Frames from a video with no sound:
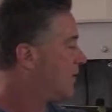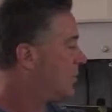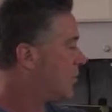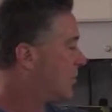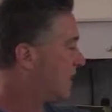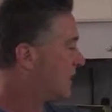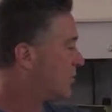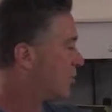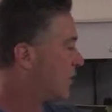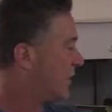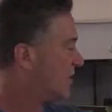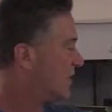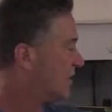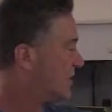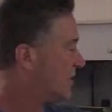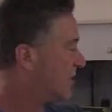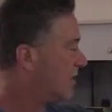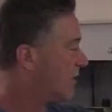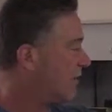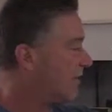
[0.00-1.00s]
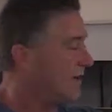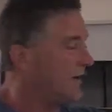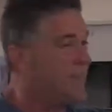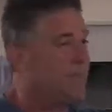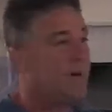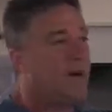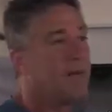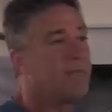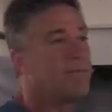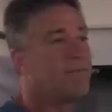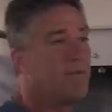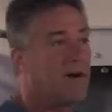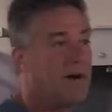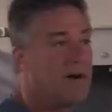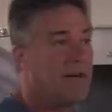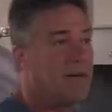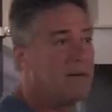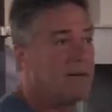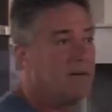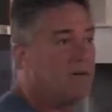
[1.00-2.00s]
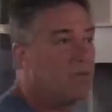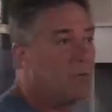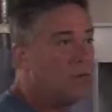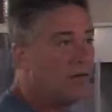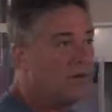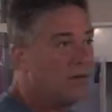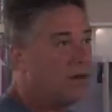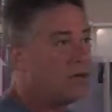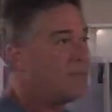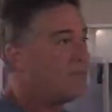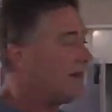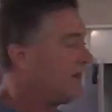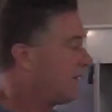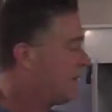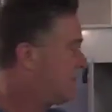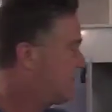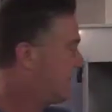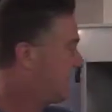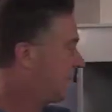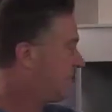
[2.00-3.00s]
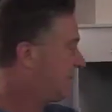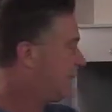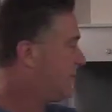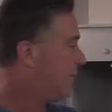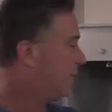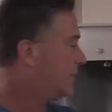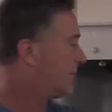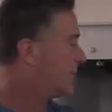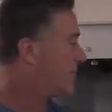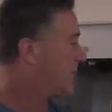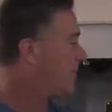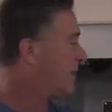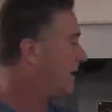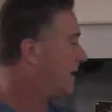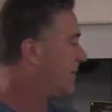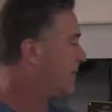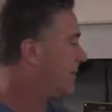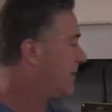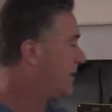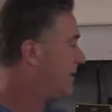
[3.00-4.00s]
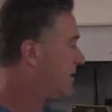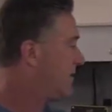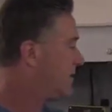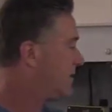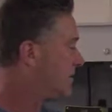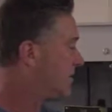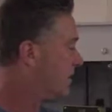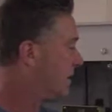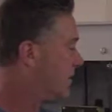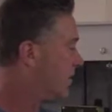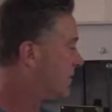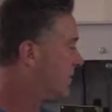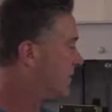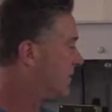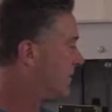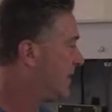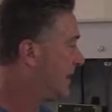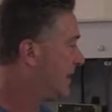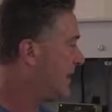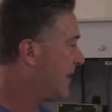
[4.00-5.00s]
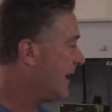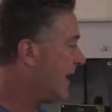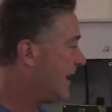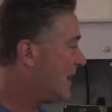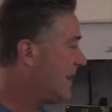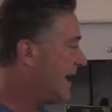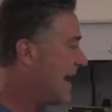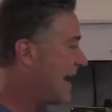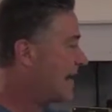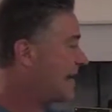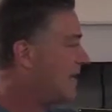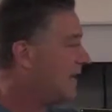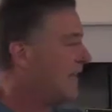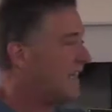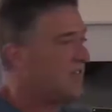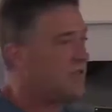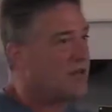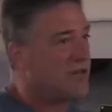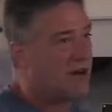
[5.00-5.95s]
which, which is chlorine pump running without my booster pump. So, and that clears